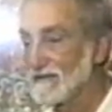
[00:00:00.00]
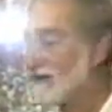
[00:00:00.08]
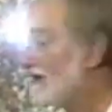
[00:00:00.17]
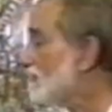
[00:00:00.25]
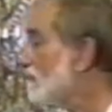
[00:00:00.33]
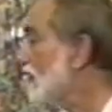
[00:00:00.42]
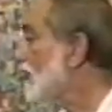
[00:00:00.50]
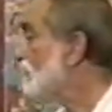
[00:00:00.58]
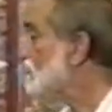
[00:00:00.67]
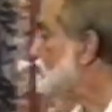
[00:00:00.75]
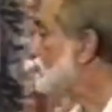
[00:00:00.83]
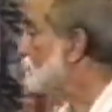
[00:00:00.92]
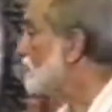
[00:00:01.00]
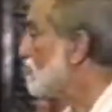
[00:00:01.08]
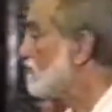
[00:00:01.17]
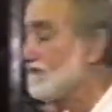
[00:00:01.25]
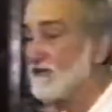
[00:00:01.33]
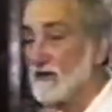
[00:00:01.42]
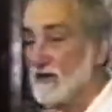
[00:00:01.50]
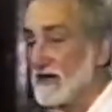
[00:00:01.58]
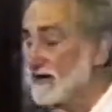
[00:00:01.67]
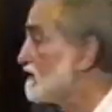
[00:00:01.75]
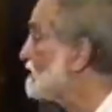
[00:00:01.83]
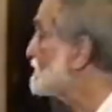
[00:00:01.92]
Yeah. So
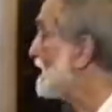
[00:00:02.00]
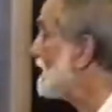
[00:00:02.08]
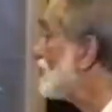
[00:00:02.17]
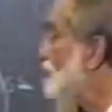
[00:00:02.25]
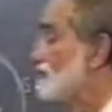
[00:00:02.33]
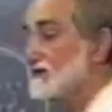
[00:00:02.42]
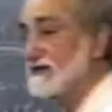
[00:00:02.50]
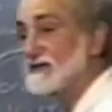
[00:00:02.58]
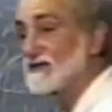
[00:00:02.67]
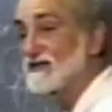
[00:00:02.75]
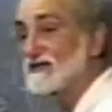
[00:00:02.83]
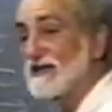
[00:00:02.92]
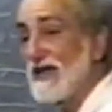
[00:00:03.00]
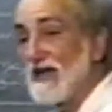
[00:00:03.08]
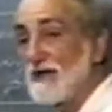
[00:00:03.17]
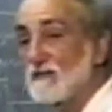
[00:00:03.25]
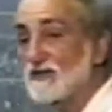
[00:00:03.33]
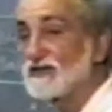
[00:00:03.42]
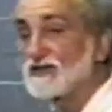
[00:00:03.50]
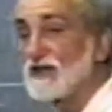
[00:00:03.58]
therefore, Dionysius' name was